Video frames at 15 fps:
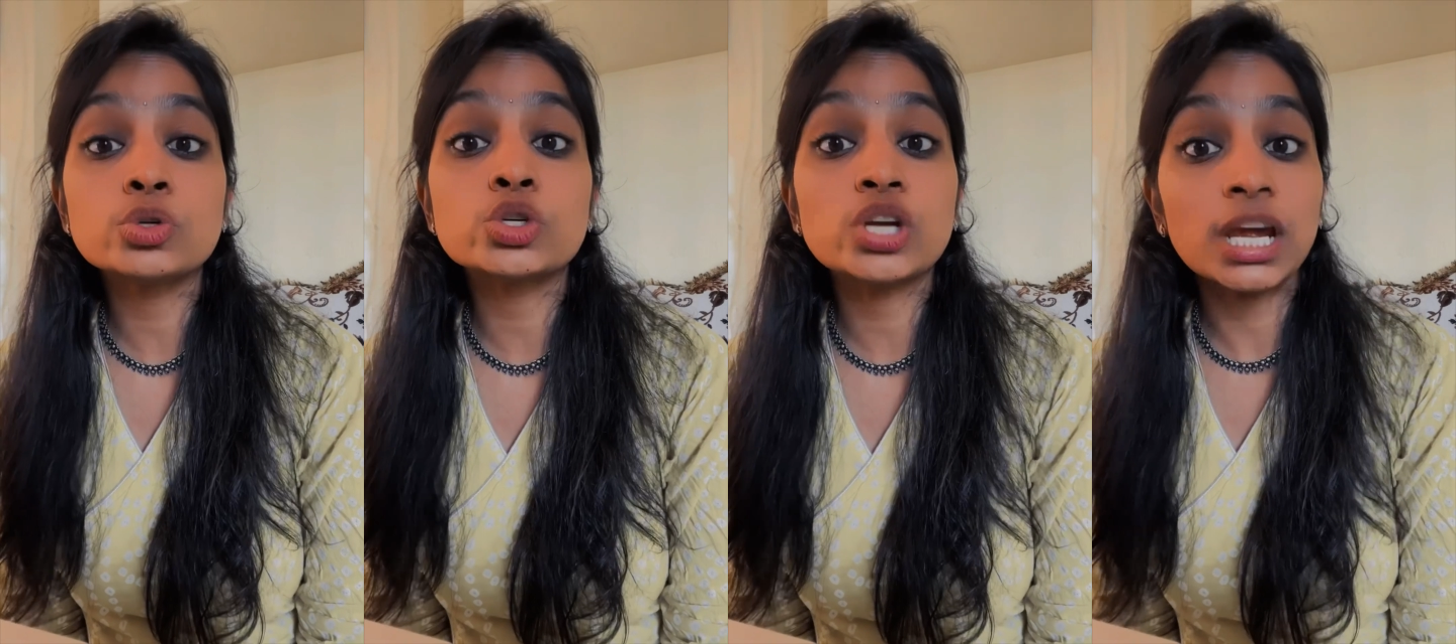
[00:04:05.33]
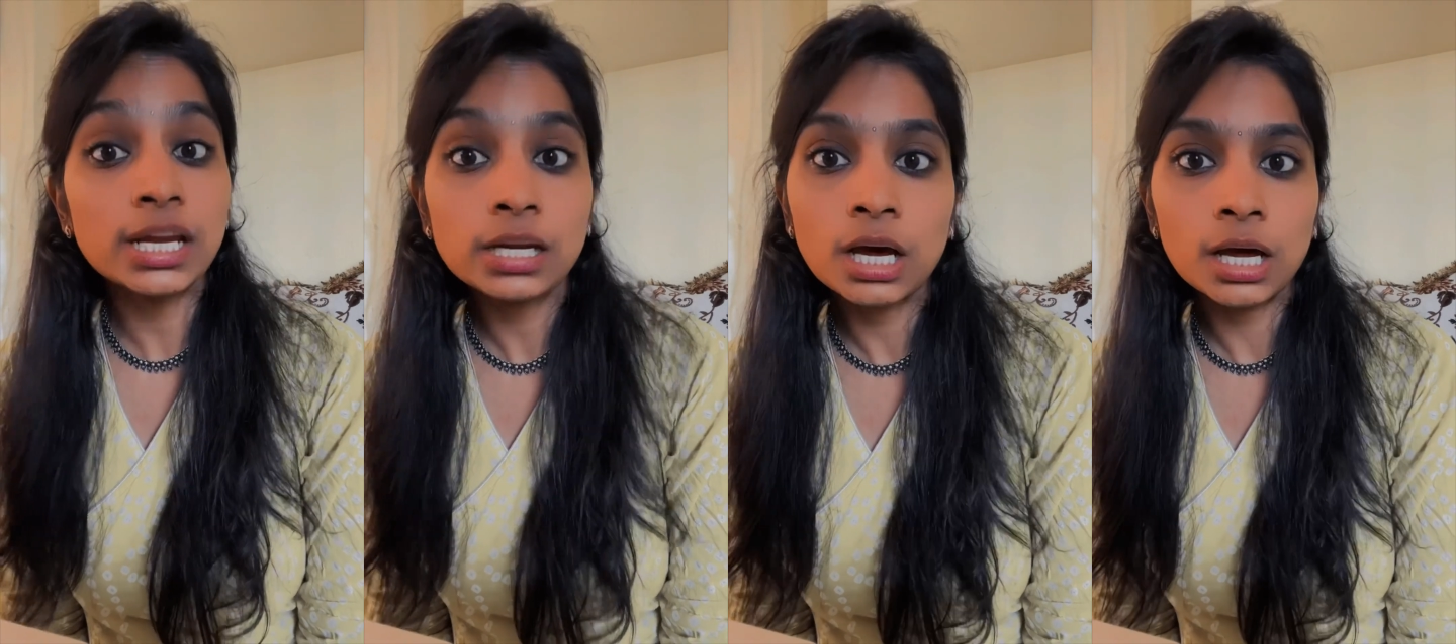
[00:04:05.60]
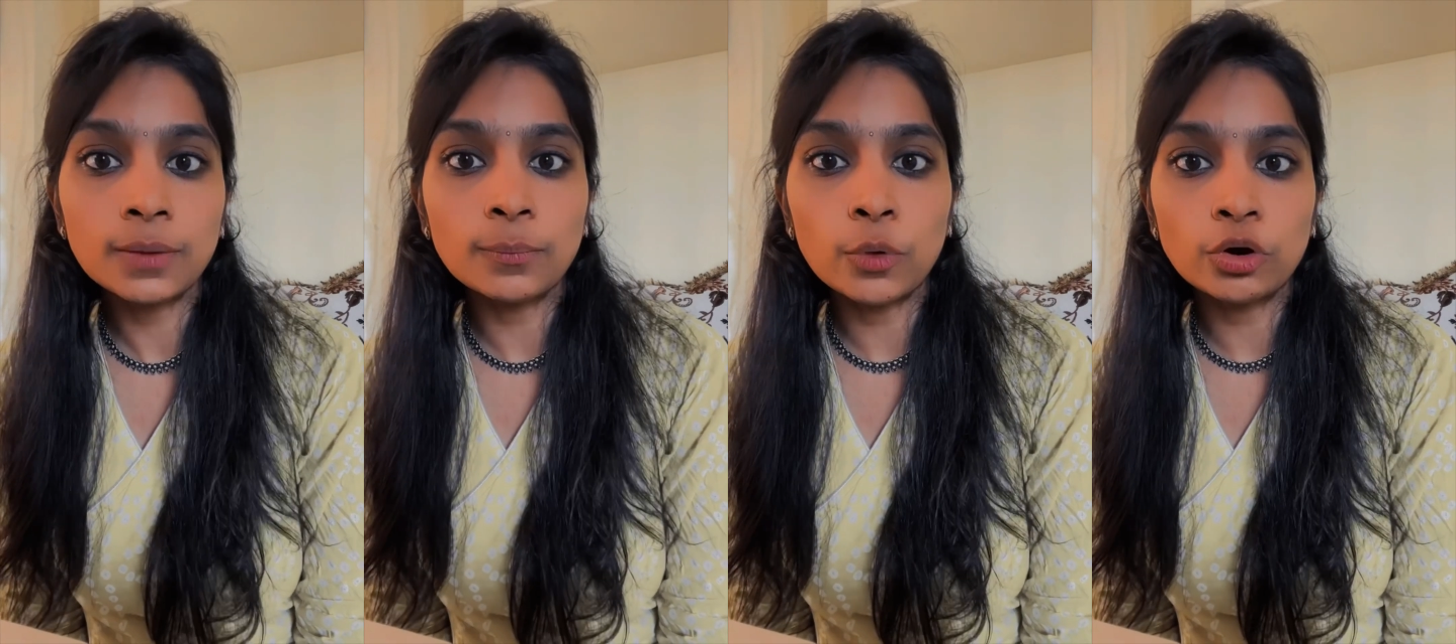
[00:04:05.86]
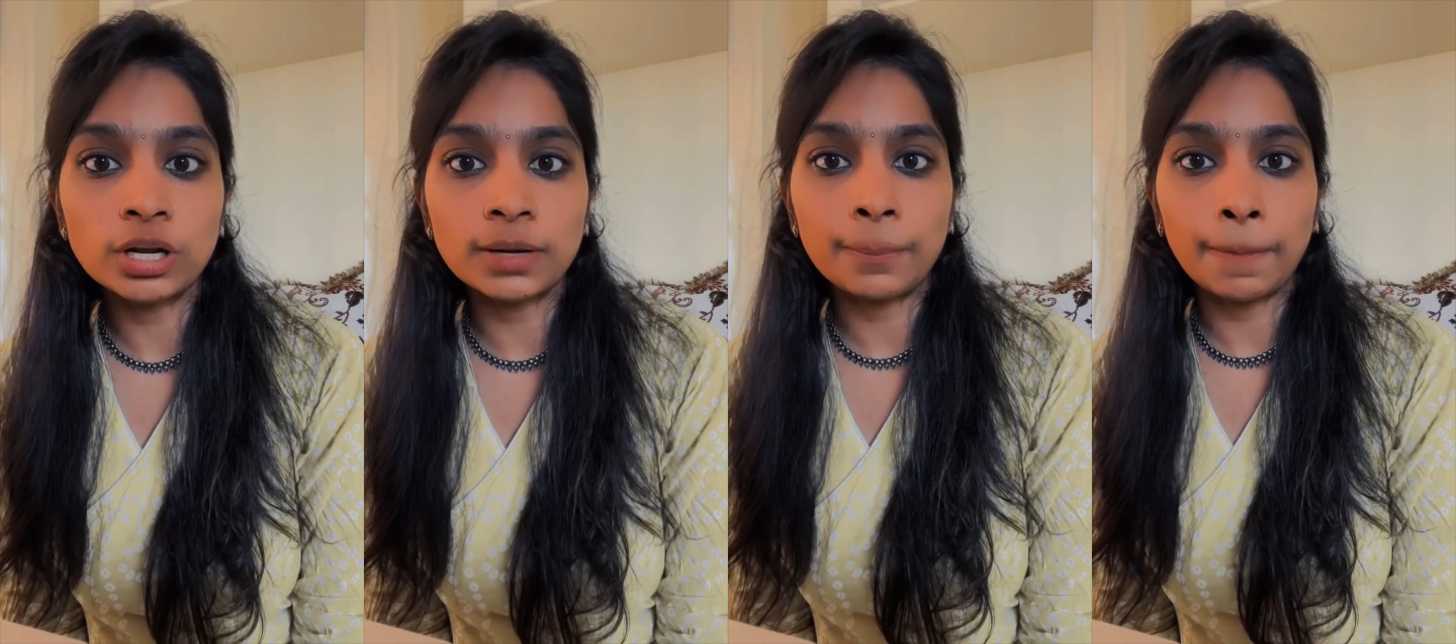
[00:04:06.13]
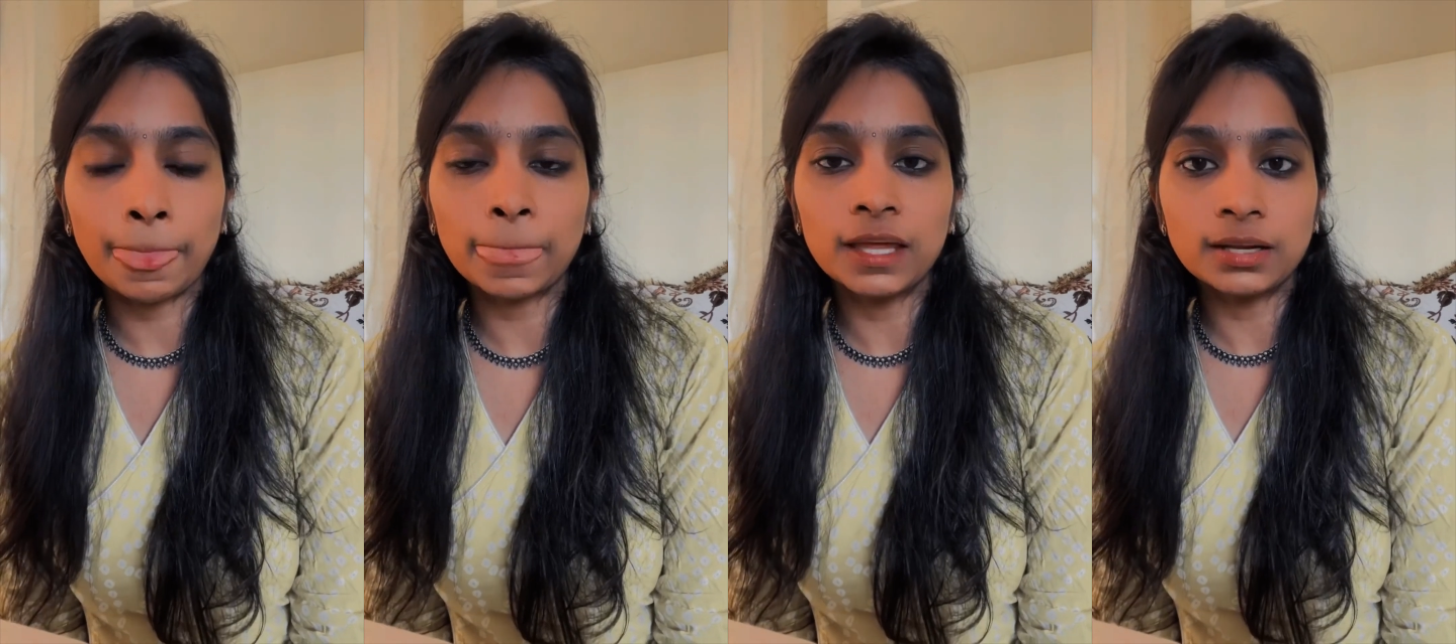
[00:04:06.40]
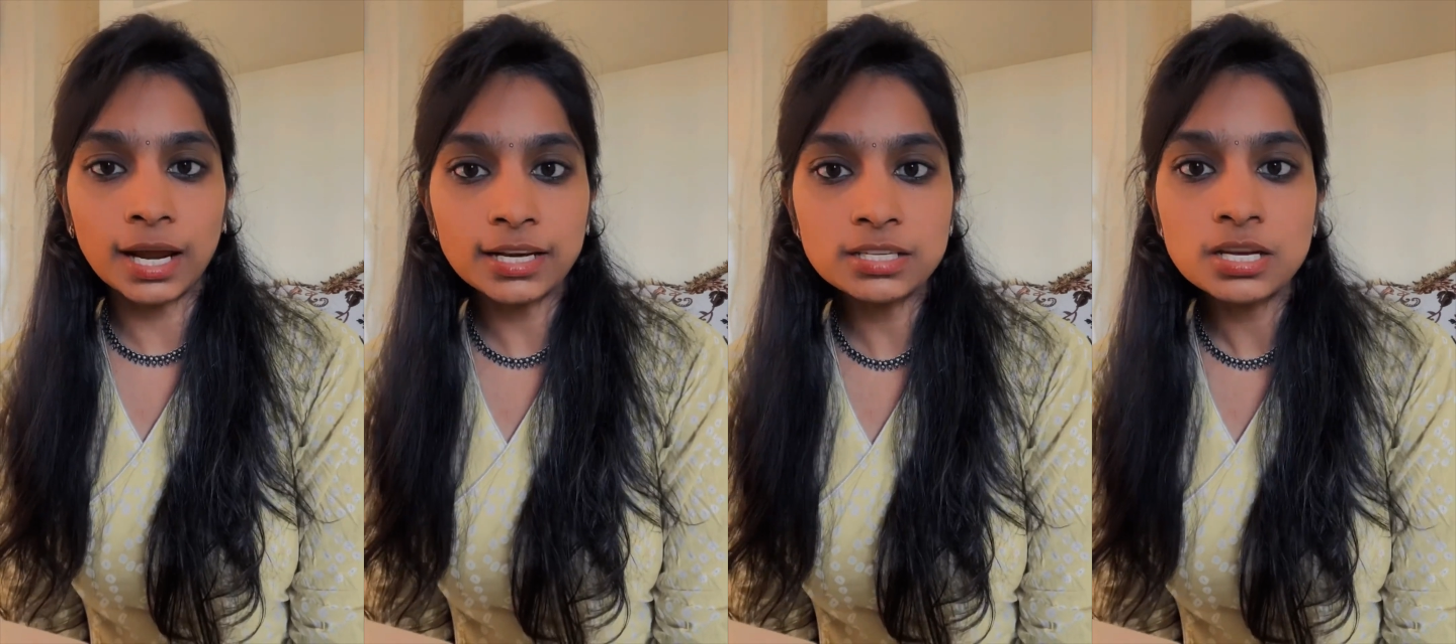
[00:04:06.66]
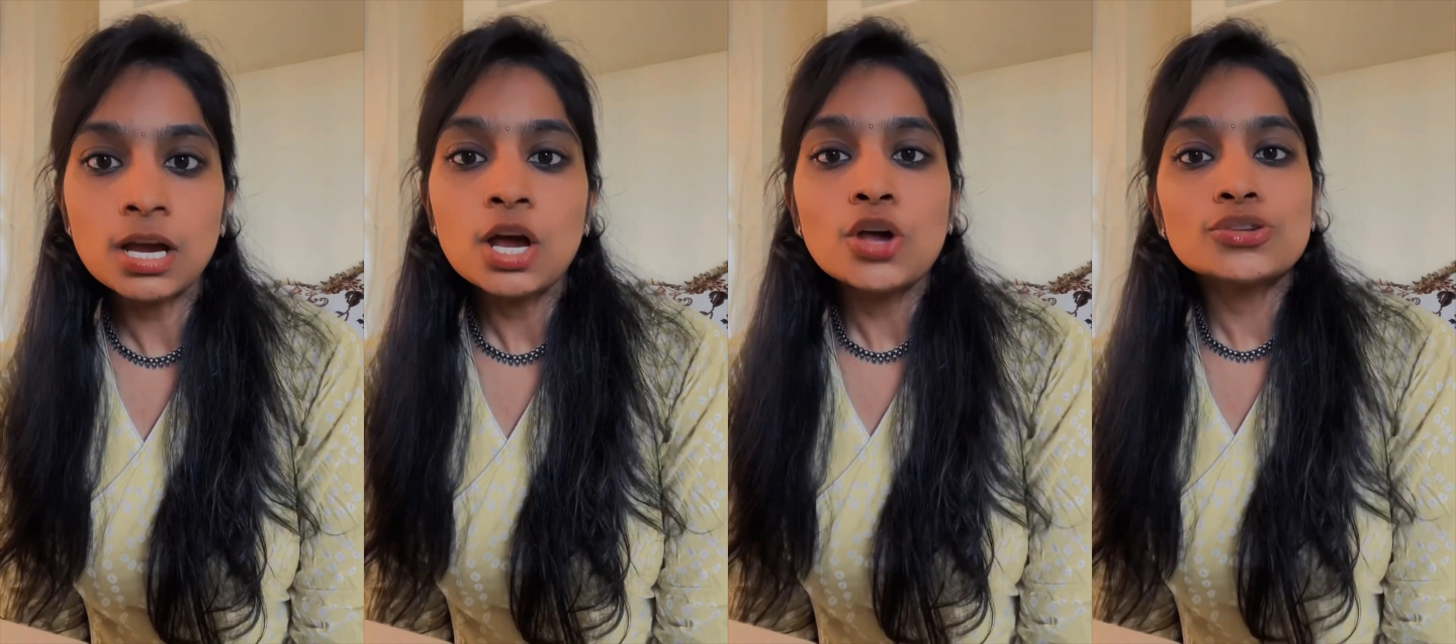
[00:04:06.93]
train our model, right?